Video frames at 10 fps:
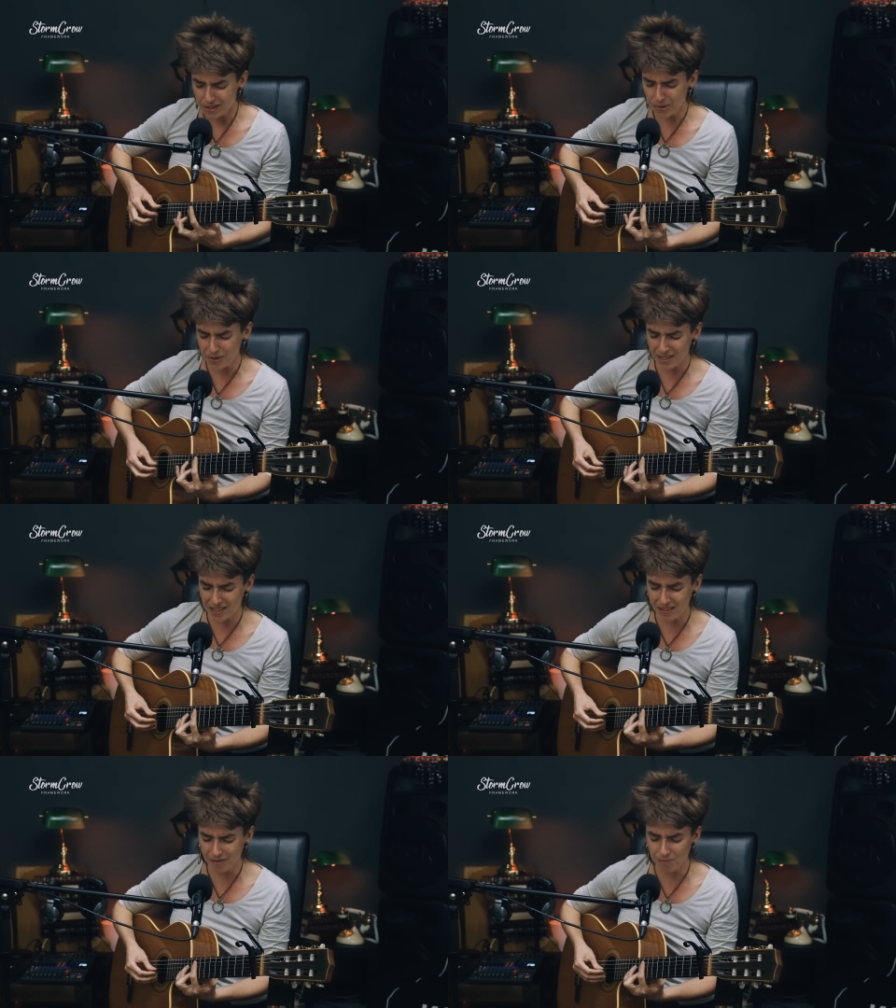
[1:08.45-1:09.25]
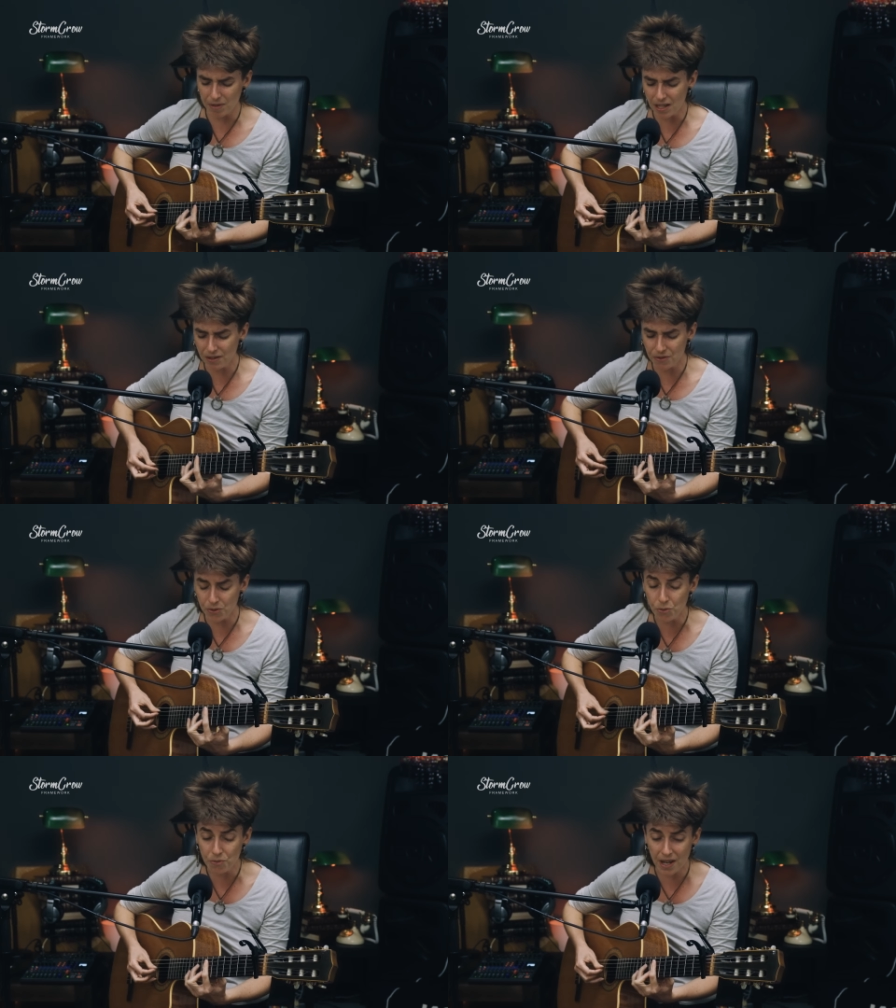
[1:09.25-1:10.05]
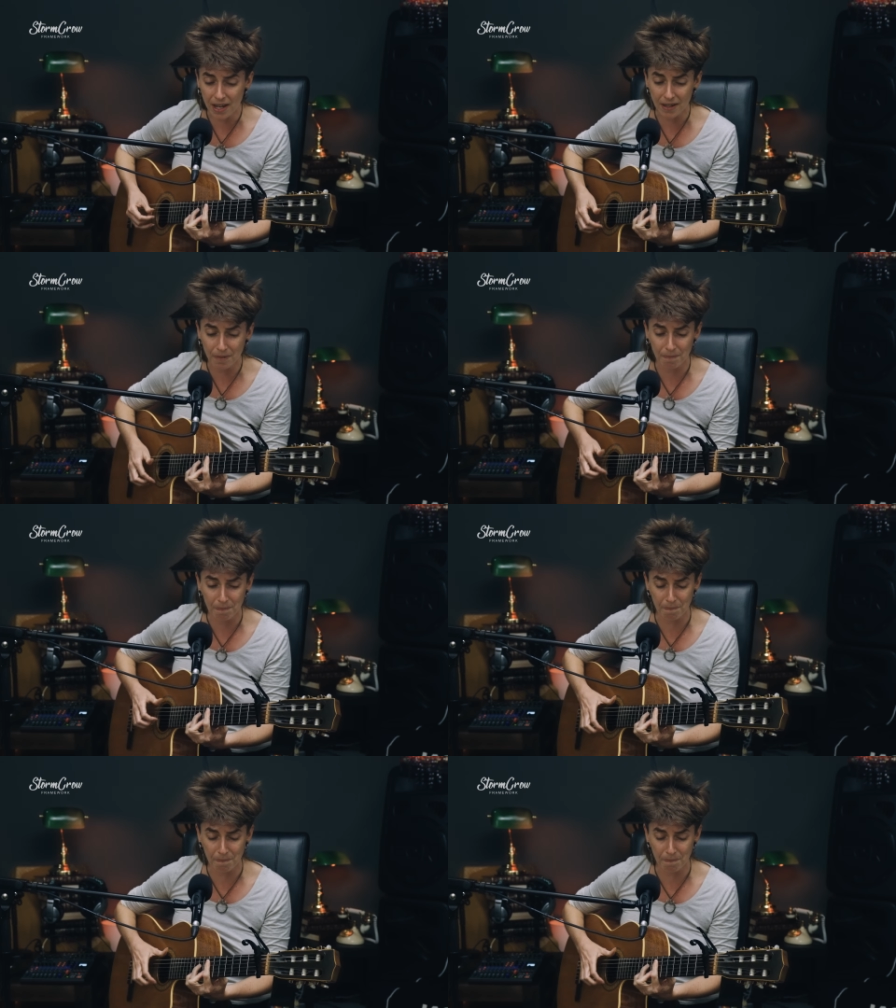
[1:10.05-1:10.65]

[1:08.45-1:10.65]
So sing me a new name